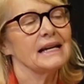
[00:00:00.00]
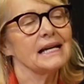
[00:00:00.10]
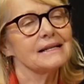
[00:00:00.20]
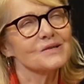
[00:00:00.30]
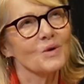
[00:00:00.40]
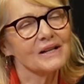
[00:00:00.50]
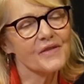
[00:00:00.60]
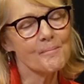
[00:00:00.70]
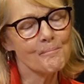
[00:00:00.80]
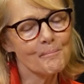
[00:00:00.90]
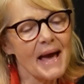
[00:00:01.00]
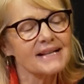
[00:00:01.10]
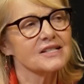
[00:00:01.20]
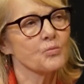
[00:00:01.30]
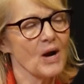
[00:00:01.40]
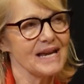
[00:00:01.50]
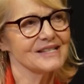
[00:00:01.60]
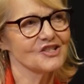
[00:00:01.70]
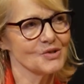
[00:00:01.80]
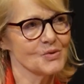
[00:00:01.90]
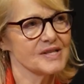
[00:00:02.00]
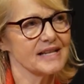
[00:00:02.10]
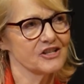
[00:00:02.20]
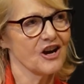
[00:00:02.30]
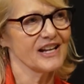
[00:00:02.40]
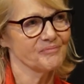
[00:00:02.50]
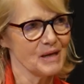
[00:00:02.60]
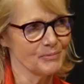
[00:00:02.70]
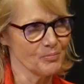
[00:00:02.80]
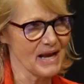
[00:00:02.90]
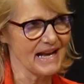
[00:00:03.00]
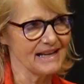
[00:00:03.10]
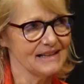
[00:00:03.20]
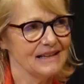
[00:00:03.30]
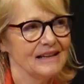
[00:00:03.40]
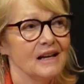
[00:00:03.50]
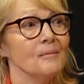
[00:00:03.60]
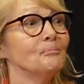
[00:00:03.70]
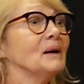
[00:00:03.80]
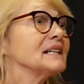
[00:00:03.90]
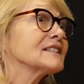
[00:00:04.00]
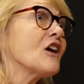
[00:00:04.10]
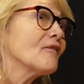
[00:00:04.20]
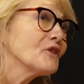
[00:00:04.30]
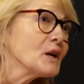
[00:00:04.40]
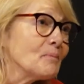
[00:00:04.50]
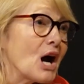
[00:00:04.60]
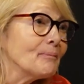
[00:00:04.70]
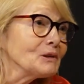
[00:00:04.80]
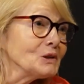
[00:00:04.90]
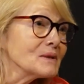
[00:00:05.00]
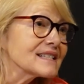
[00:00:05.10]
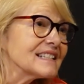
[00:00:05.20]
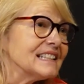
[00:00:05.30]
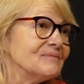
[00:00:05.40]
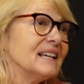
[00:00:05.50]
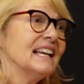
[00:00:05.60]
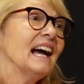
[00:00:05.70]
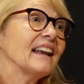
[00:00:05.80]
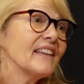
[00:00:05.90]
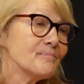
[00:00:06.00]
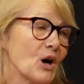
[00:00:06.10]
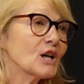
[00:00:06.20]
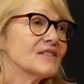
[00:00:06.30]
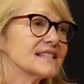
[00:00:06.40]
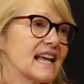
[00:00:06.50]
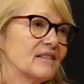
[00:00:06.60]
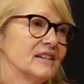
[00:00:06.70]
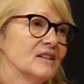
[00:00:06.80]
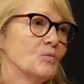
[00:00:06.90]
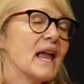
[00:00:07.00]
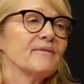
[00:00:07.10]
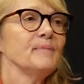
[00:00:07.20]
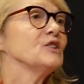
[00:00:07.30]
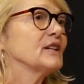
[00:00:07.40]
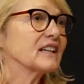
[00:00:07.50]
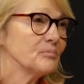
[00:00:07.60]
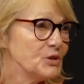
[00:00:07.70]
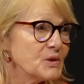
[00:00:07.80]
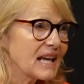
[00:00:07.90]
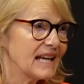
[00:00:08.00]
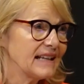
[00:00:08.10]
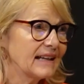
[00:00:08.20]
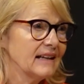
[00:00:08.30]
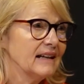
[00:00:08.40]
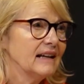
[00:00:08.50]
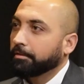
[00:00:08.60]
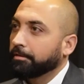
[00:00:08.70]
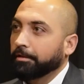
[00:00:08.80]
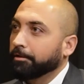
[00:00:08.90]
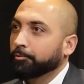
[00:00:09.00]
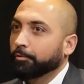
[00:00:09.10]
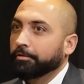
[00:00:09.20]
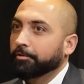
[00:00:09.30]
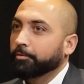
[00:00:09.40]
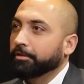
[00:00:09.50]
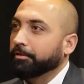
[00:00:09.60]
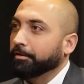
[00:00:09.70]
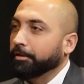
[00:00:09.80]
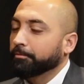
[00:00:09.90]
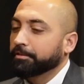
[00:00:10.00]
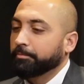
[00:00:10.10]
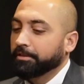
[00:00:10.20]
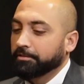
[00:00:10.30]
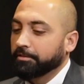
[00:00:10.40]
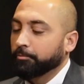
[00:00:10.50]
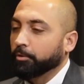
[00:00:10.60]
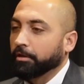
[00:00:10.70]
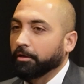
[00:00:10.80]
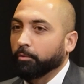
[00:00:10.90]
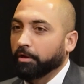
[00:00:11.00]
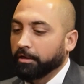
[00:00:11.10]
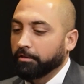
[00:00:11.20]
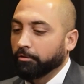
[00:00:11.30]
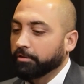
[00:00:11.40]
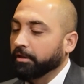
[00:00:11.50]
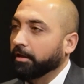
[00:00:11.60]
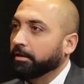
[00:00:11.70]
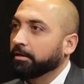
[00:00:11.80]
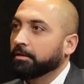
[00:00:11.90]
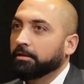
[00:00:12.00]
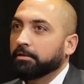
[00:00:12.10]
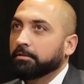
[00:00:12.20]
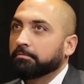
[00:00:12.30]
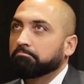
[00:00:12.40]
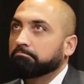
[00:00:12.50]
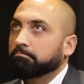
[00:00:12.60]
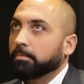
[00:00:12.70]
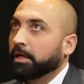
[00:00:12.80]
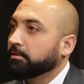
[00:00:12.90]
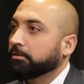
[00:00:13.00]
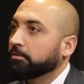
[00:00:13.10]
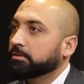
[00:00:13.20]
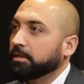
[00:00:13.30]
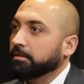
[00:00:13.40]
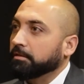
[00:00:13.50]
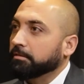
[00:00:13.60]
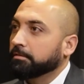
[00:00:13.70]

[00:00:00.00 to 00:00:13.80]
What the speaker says: It is one of the best ways to do this and not have people pay. But it's not very popular, Wasim. And I think part of it is that we haven't been good at communicating. I totally agree. That was the biggest thing. When I looked at it, I didn't understand it.